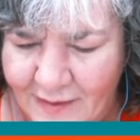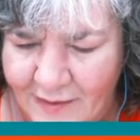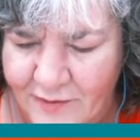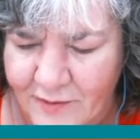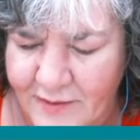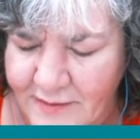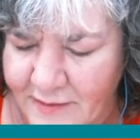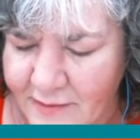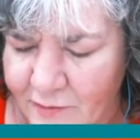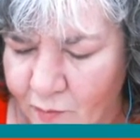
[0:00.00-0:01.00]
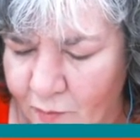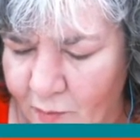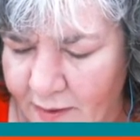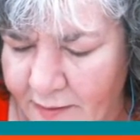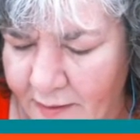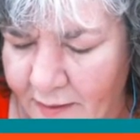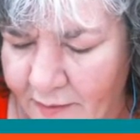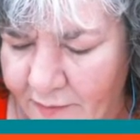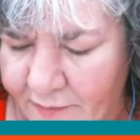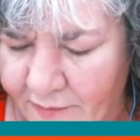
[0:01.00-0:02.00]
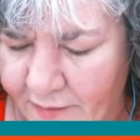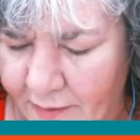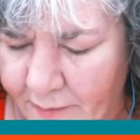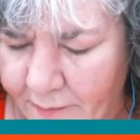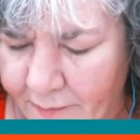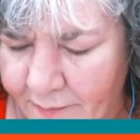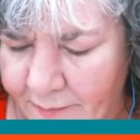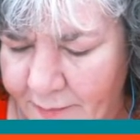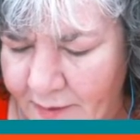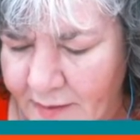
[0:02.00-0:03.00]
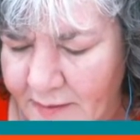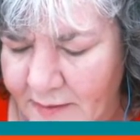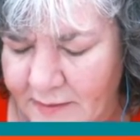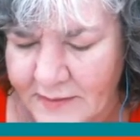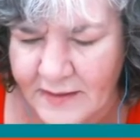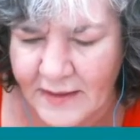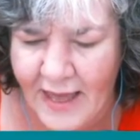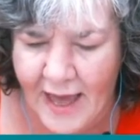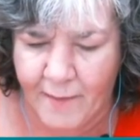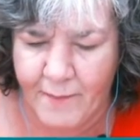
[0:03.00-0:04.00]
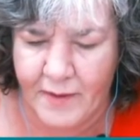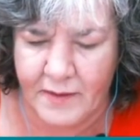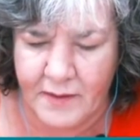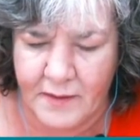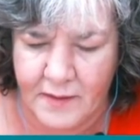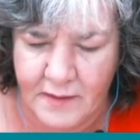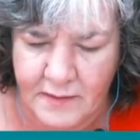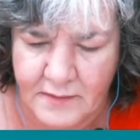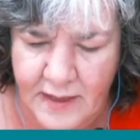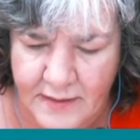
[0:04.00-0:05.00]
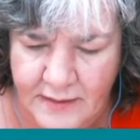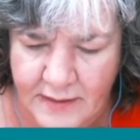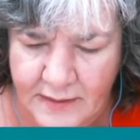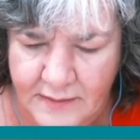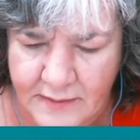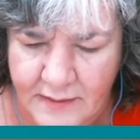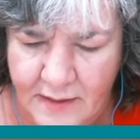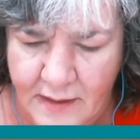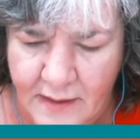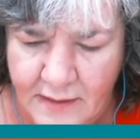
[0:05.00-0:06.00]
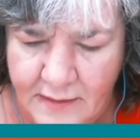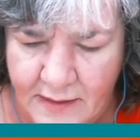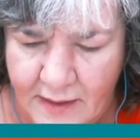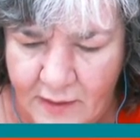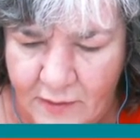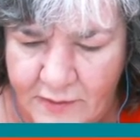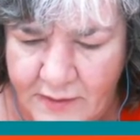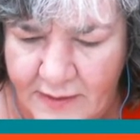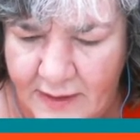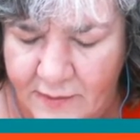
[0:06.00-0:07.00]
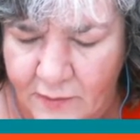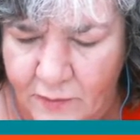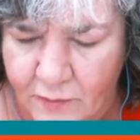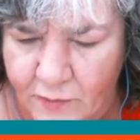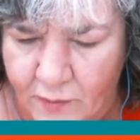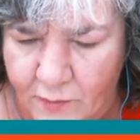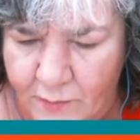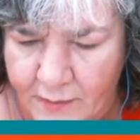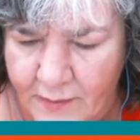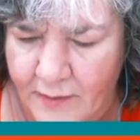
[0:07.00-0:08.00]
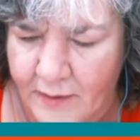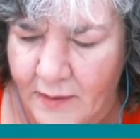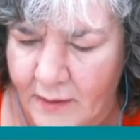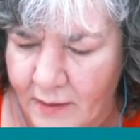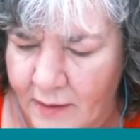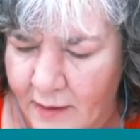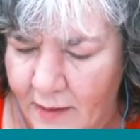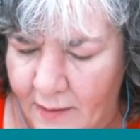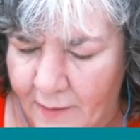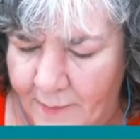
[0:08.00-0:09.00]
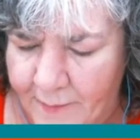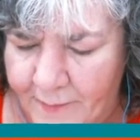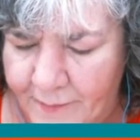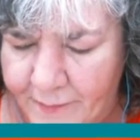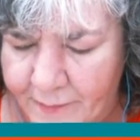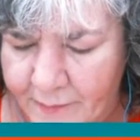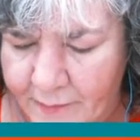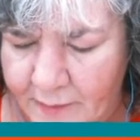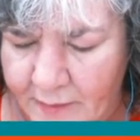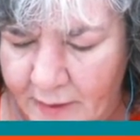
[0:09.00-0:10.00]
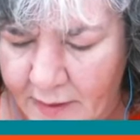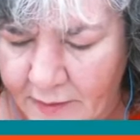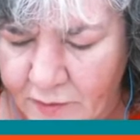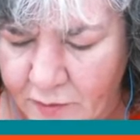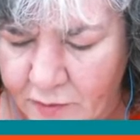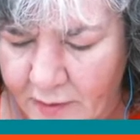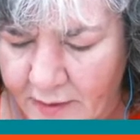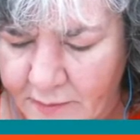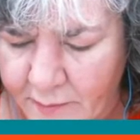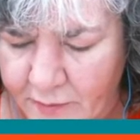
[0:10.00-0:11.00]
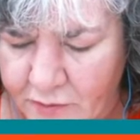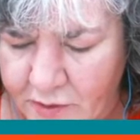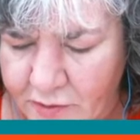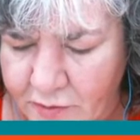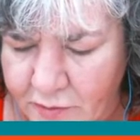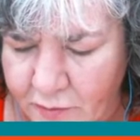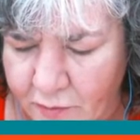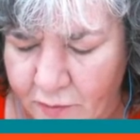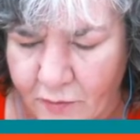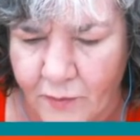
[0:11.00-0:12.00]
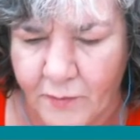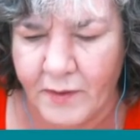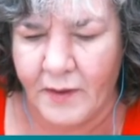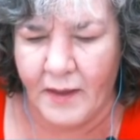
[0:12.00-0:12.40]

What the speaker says: And so this is one of the slab techniques that I learned in that new group um, that I told you guys about, Ginger's new group.